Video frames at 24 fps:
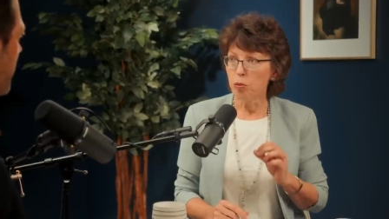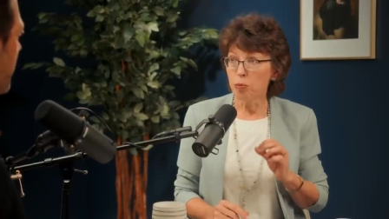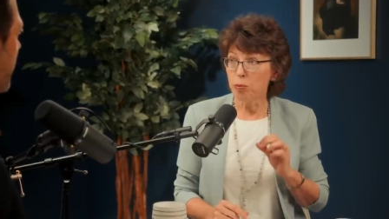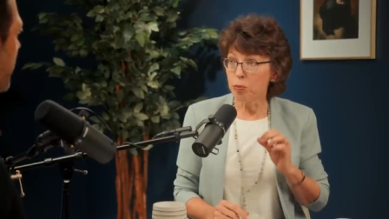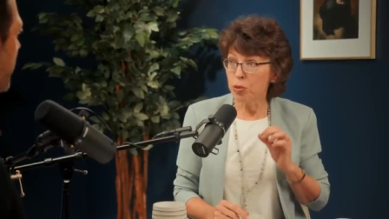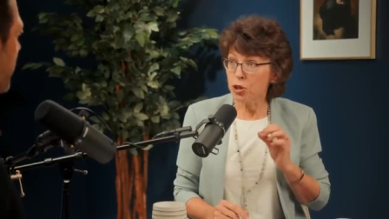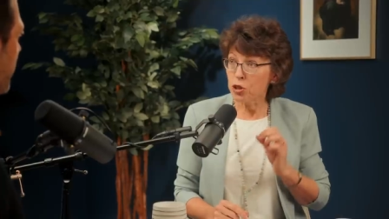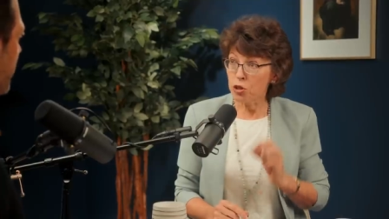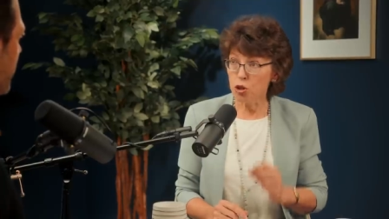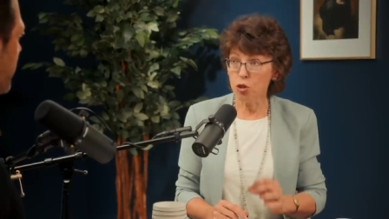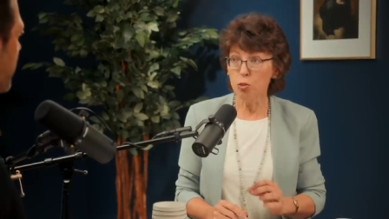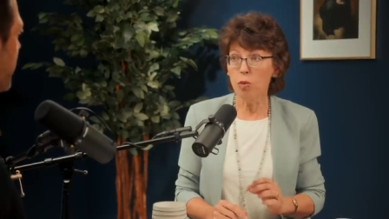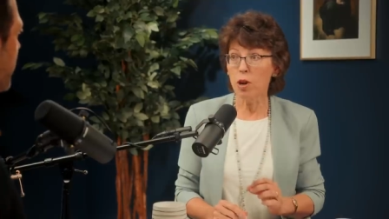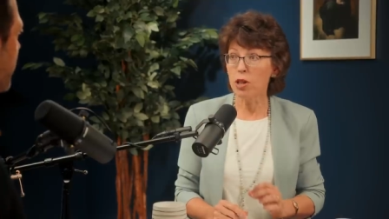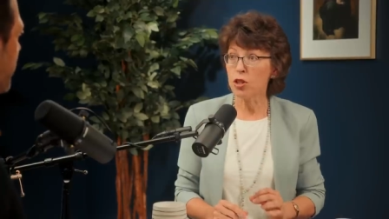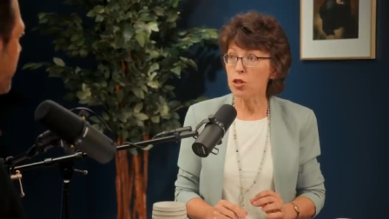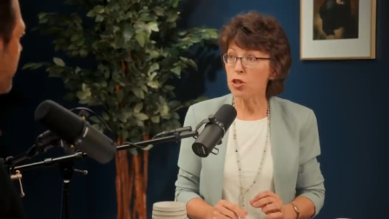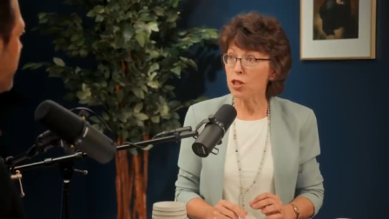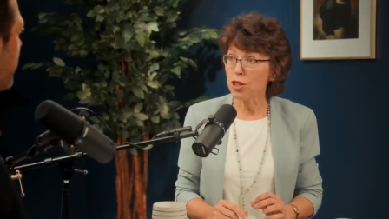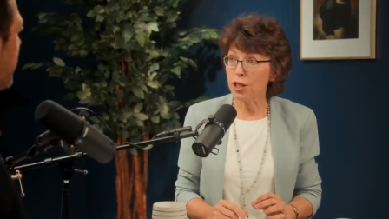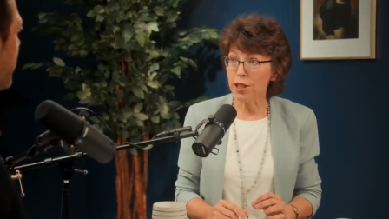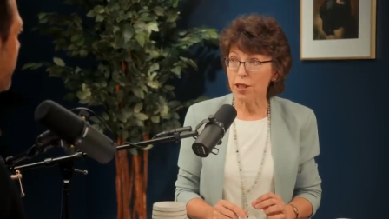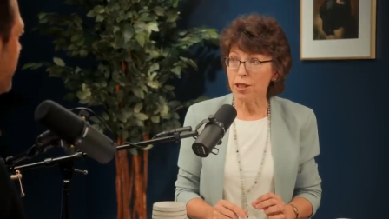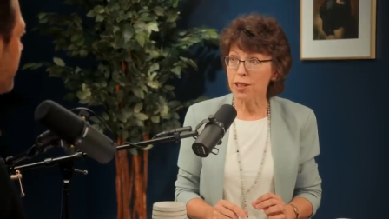but too
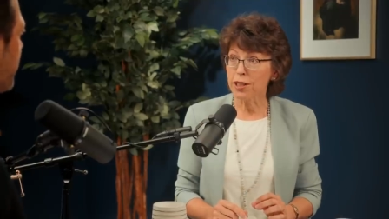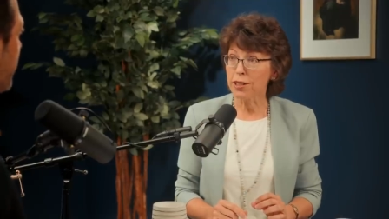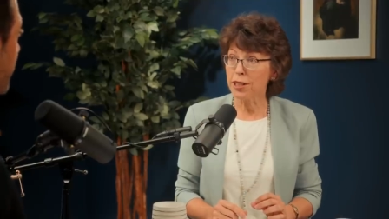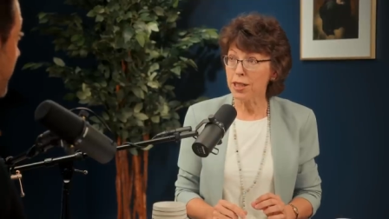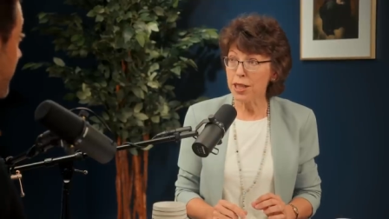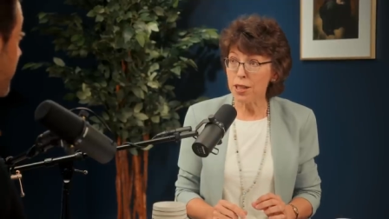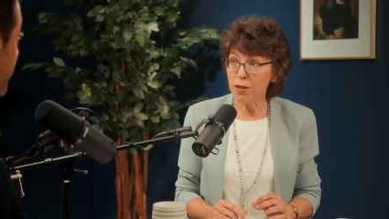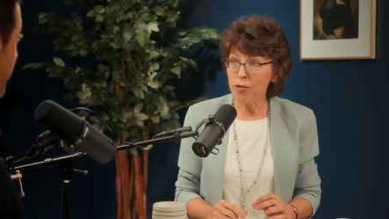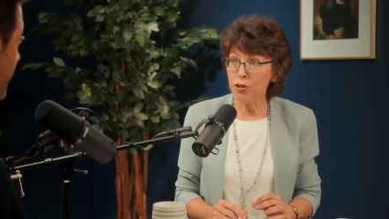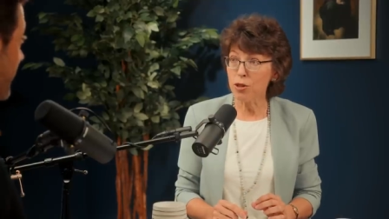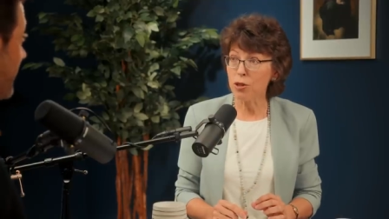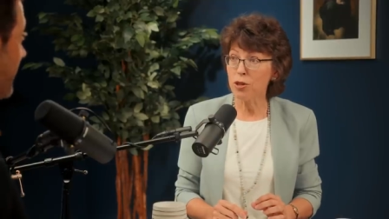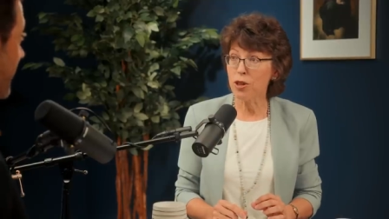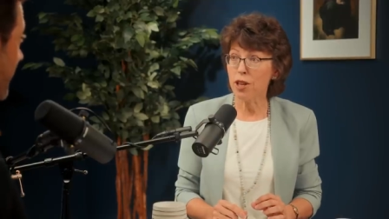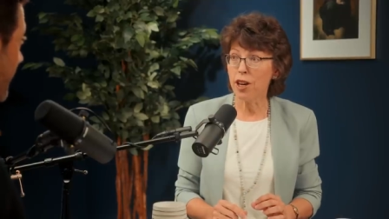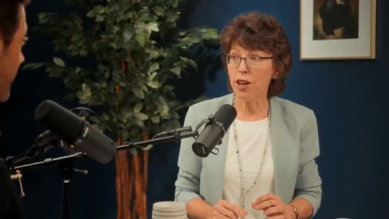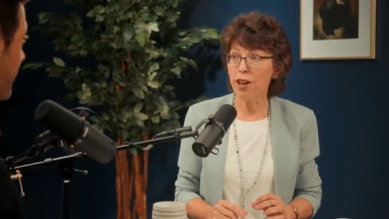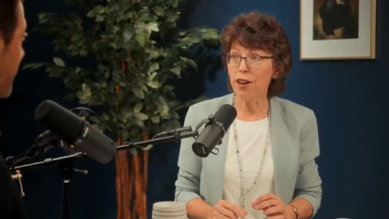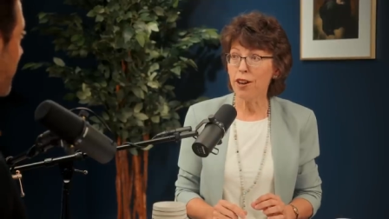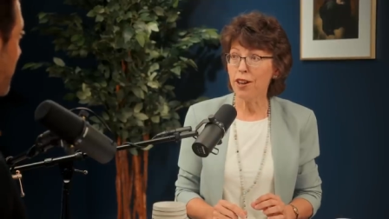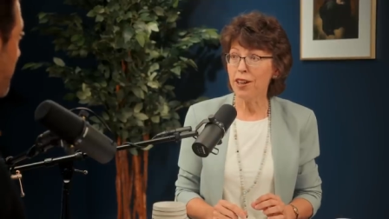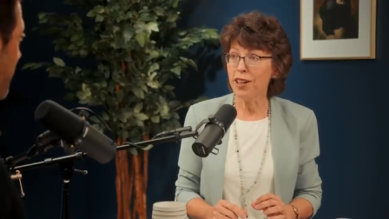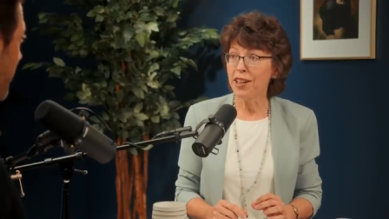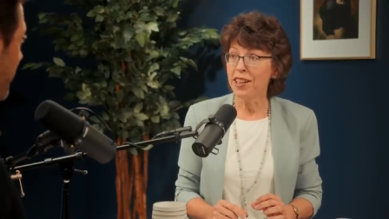much to leave you
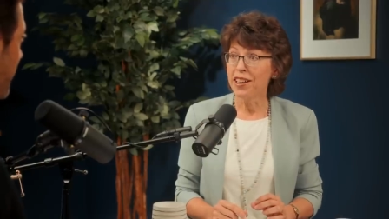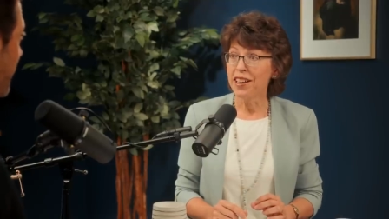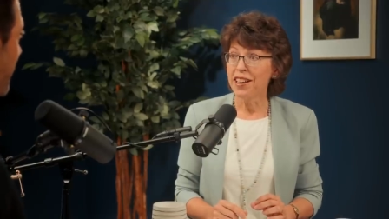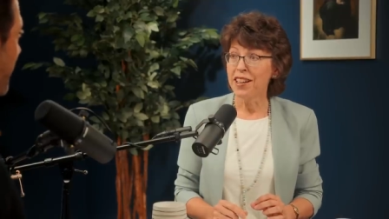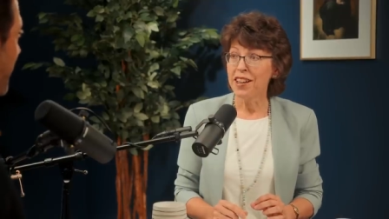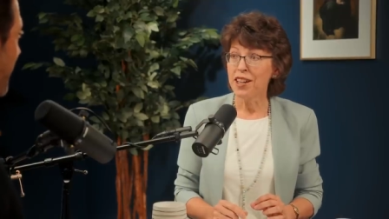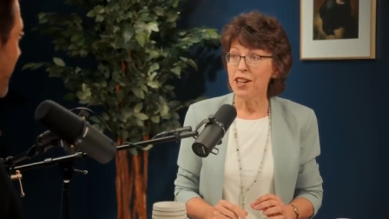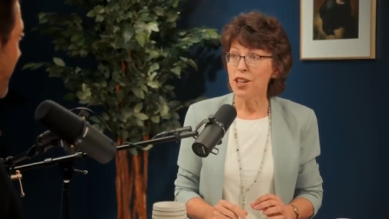there, right.